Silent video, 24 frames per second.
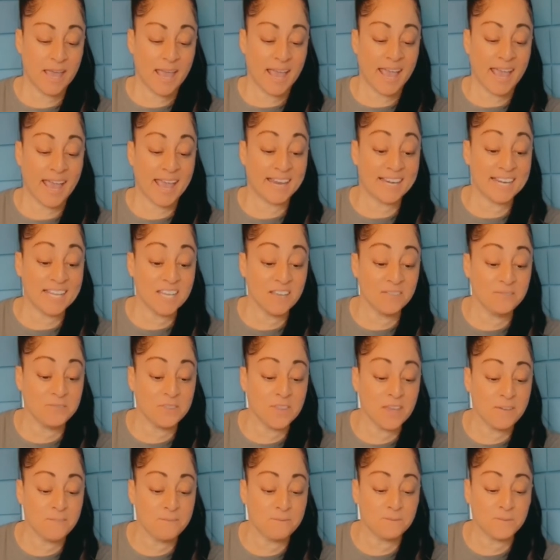and if
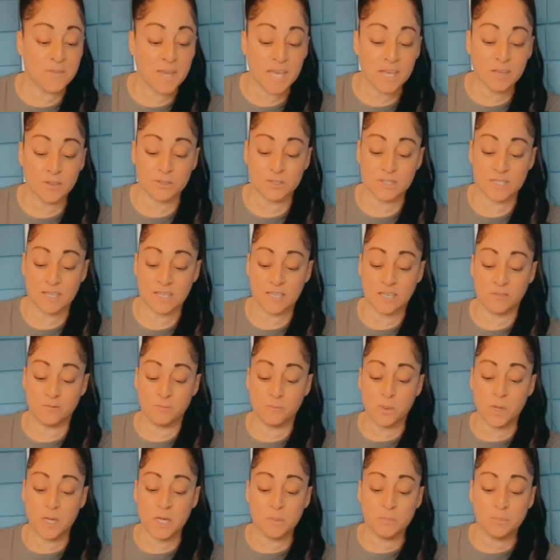they fail to give
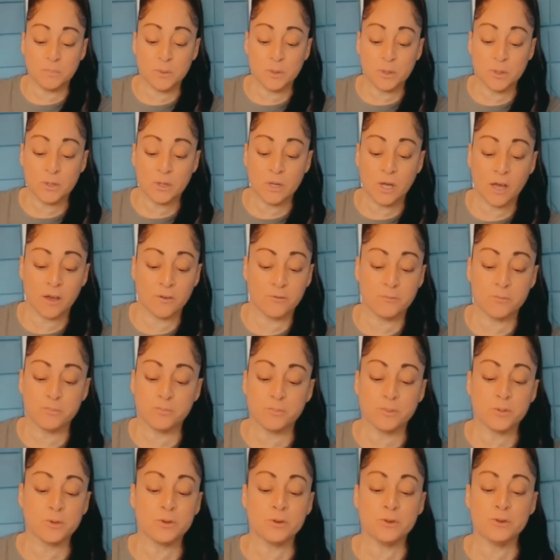people of
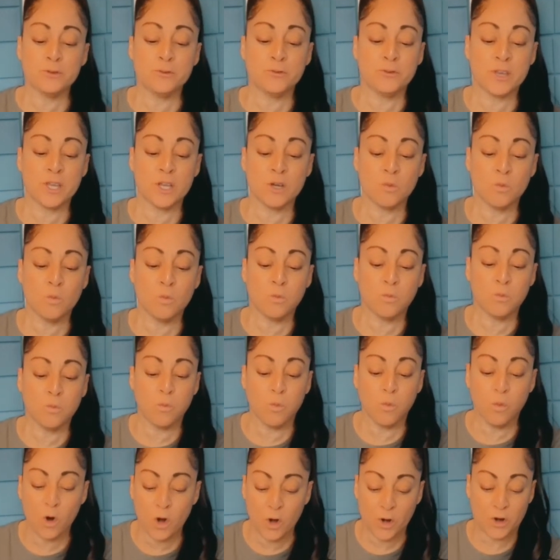proven
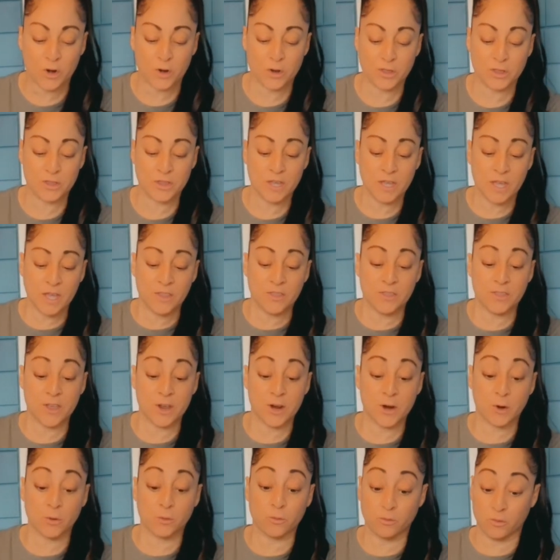worth
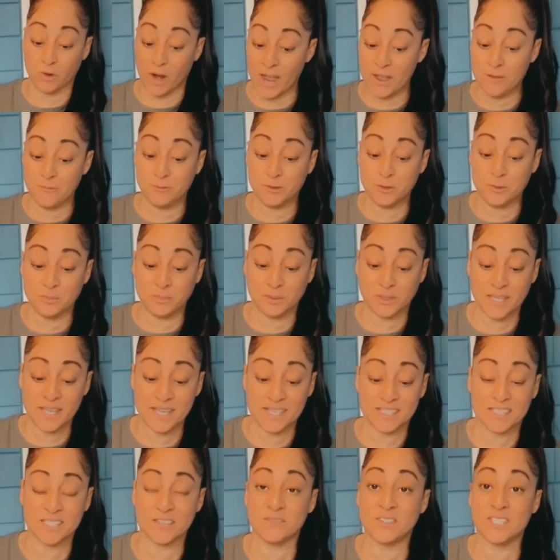their rightful
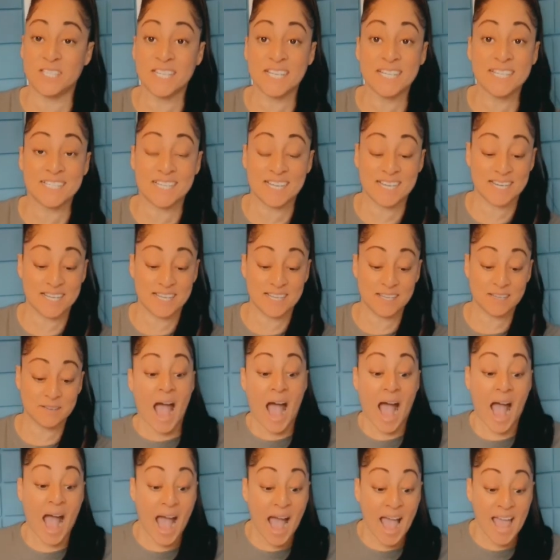place of dignity,
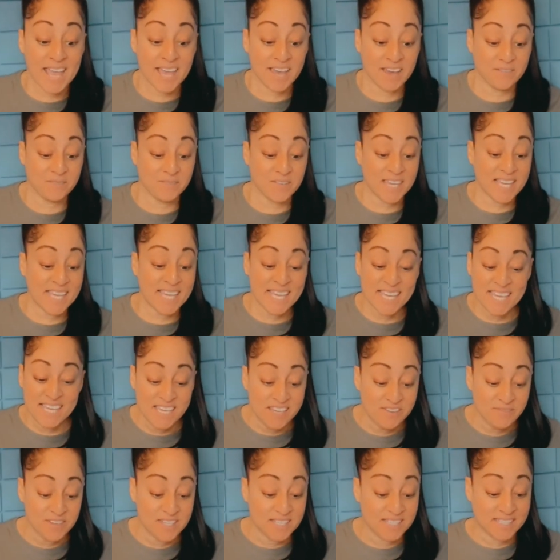I have
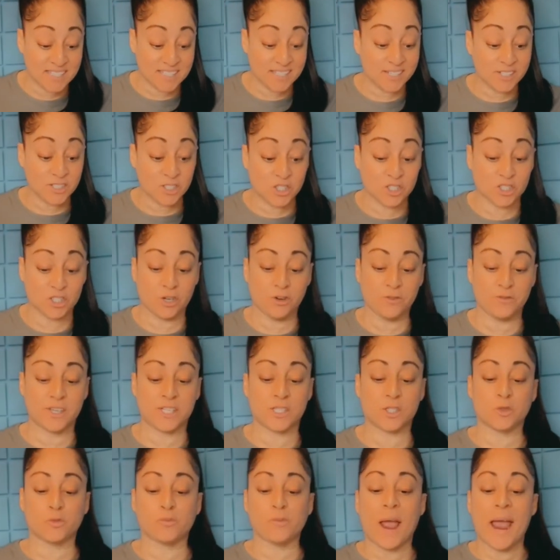even seen
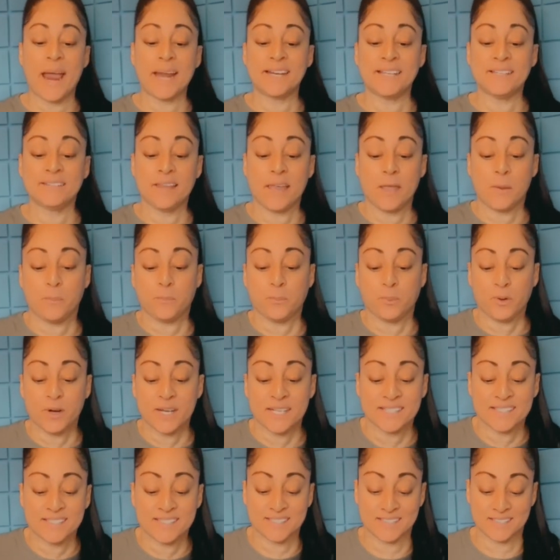servants riding like
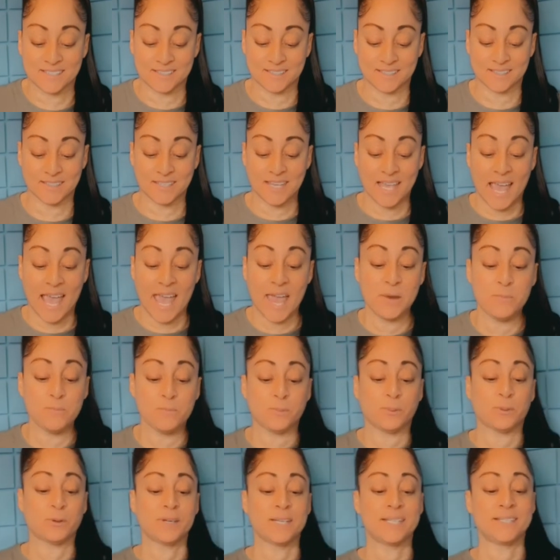princes, and
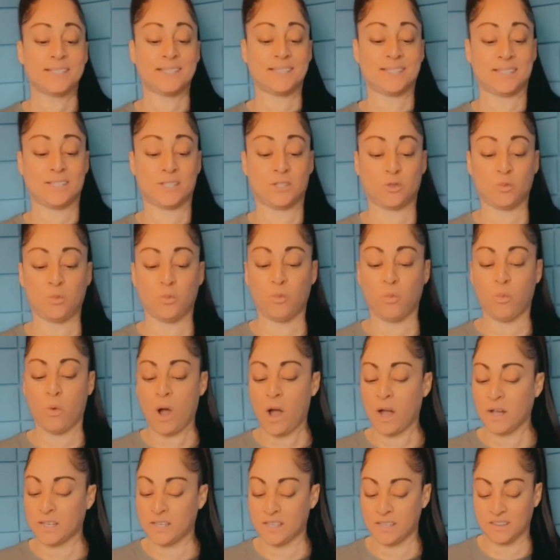princes
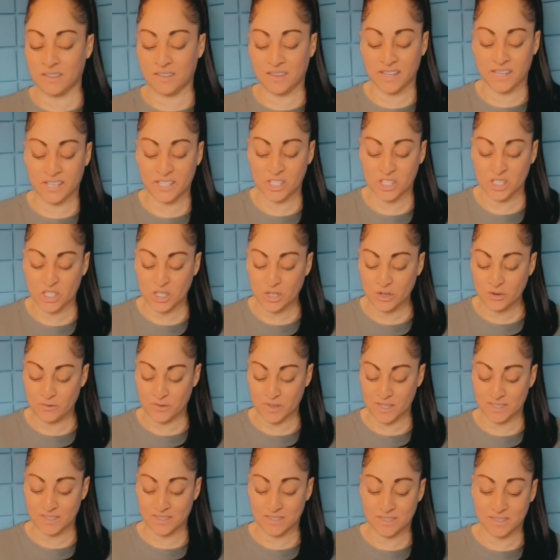walking like
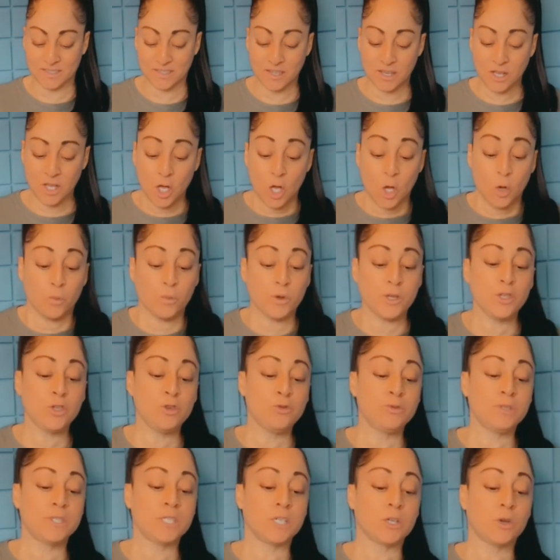servants. When
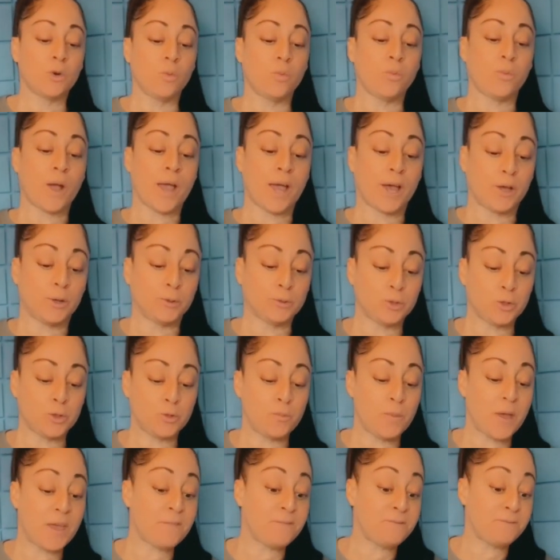you dig a well, you
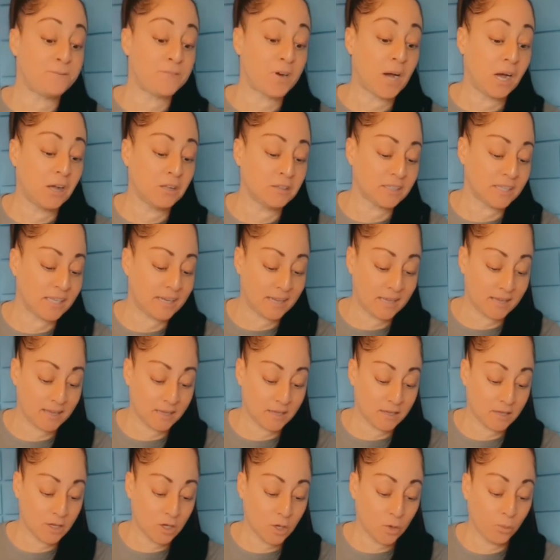may fall in it.
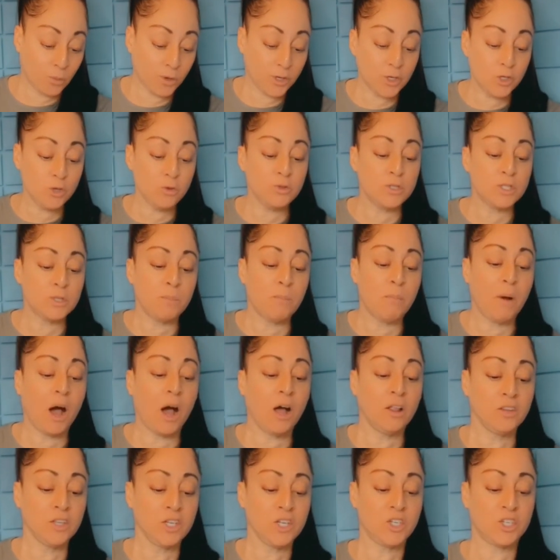When you
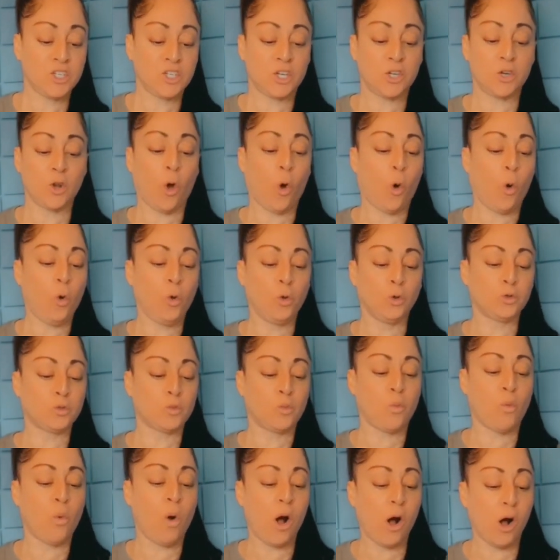demolish an
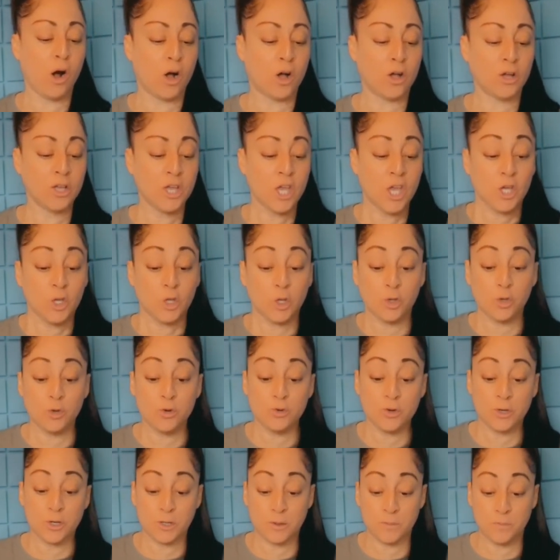old wall,
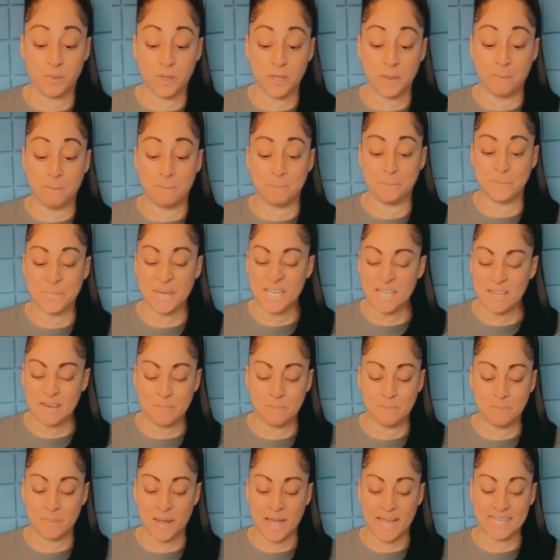you could be
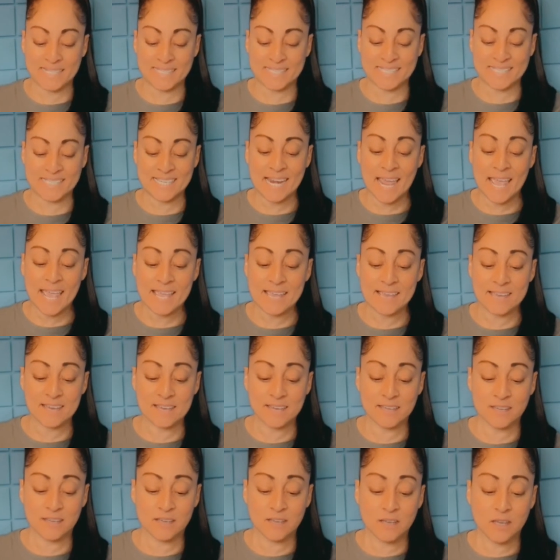bitten by a snake.